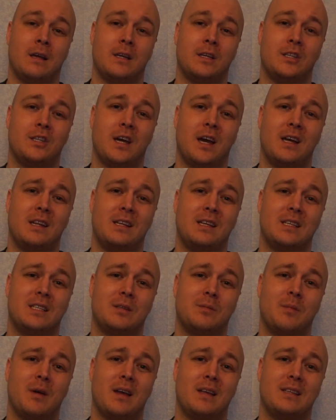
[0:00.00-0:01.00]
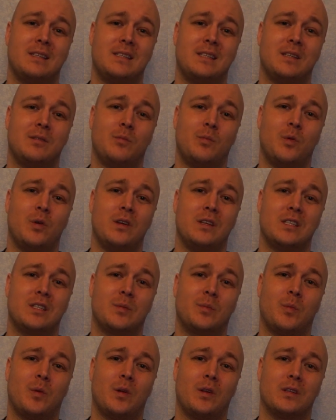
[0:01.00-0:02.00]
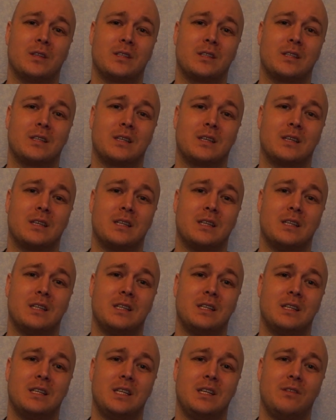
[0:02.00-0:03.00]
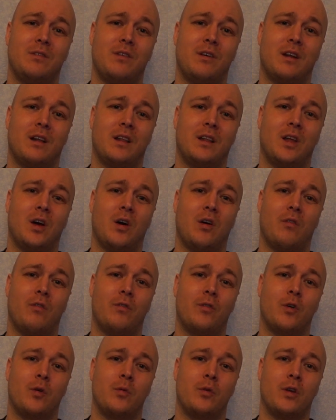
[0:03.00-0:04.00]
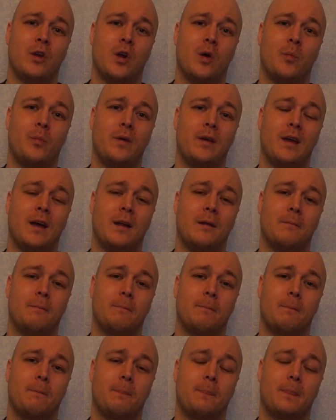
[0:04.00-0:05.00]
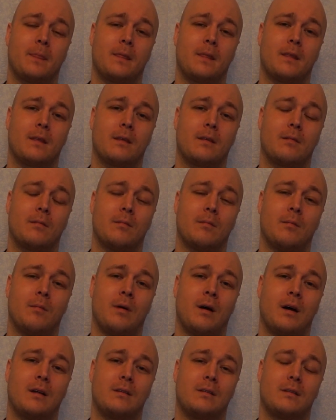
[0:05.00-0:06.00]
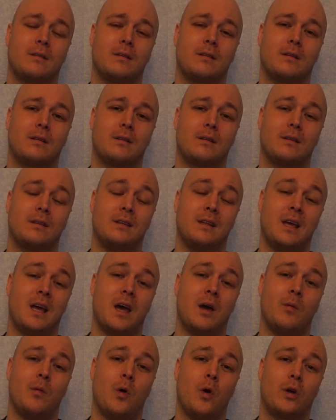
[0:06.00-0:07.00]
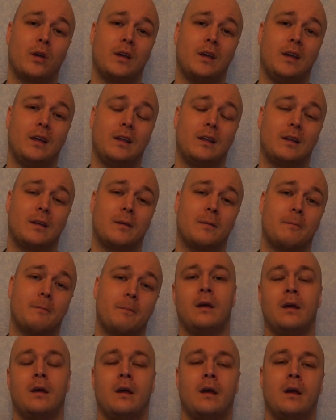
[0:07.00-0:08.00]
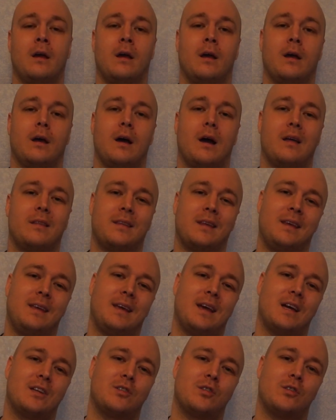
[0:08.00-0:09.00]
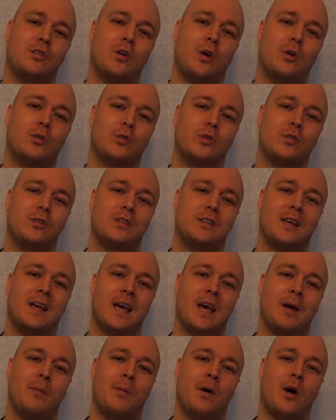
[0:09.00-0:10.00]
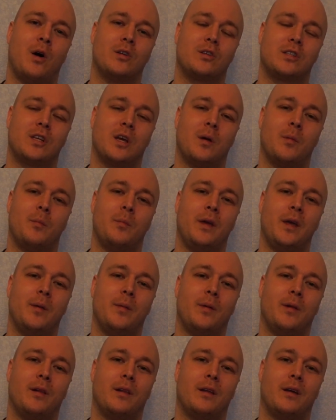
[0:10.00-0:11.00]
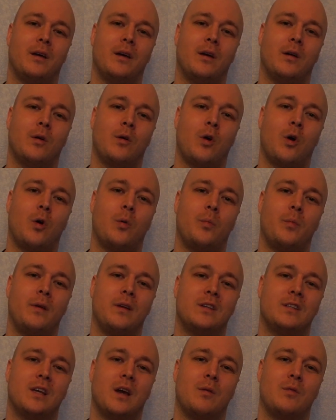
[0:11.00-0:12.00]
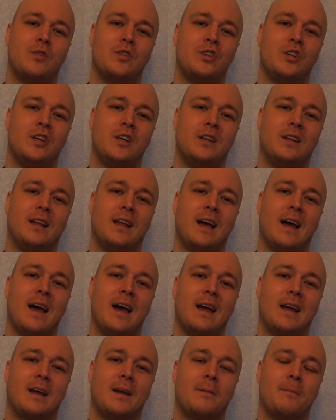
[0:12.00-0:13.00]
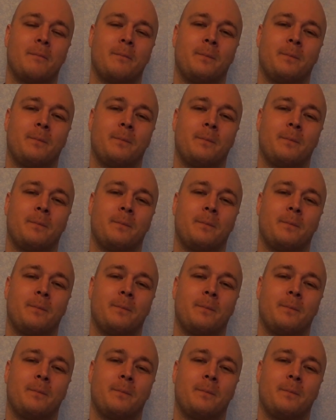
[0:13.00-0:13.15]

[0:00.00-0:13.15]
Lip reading: Chinese medicine principles differ a lot from European, but they are working. I think I should also say about some people who wrote me some shit like,